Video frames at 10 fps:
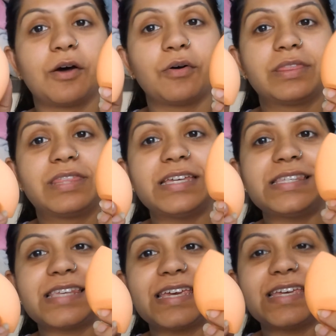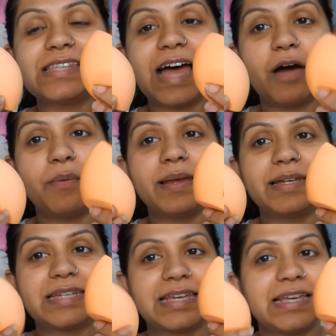So this is how
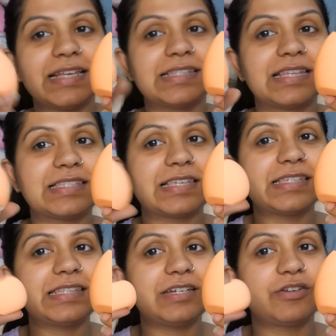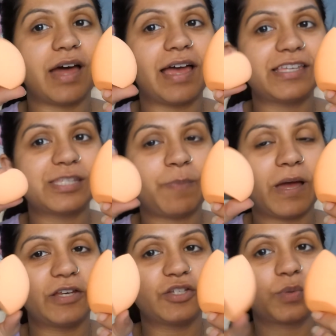it is. This is the dry
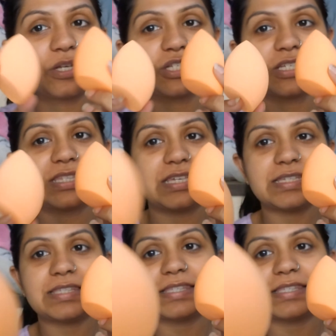sponge, which is this